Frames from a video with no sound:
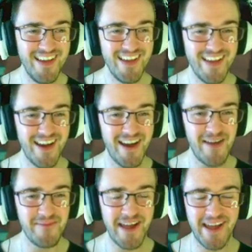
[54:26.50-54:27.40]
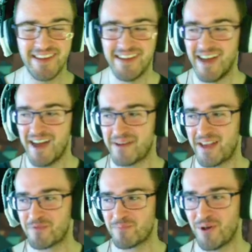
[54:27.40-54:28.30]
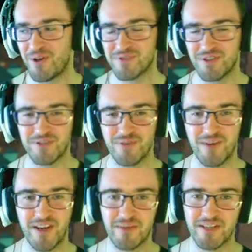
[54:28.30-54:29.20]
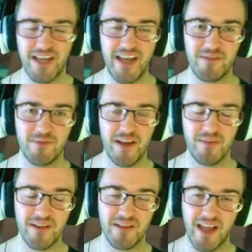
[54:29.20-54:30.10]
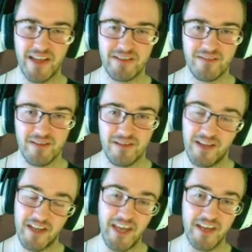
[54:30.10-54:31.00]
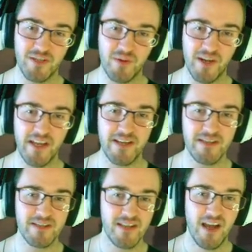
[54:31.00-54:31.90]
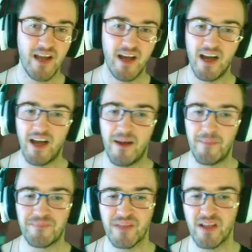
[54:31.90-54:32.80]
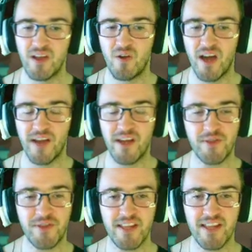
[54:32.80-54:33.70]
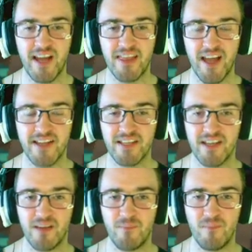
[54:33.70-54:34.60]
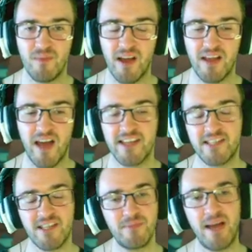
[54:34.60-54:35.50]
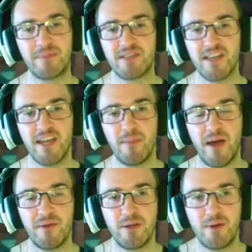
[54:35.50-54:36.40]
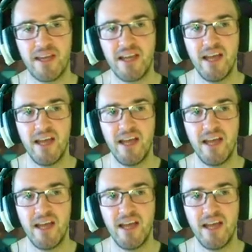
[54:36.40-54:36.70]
oh, man. I'm going to have to pause those and read them because I haven't read them in, like, again, 20 years. Um, another thing that I'd like to, I sometimes think about doing